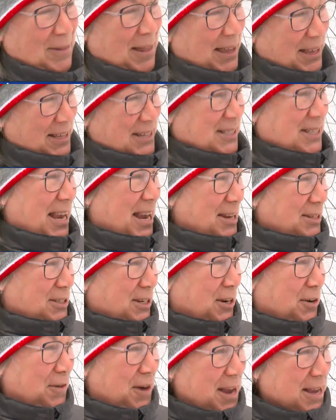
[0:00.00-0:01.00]
I'm like, it's eight
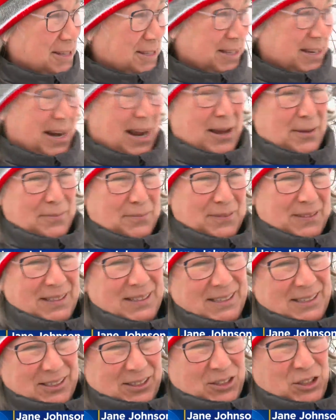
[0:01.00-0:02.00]
degrees and I'm
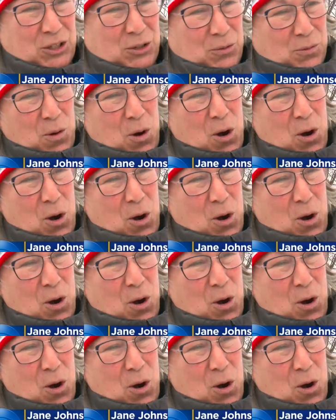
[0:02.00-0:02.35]
too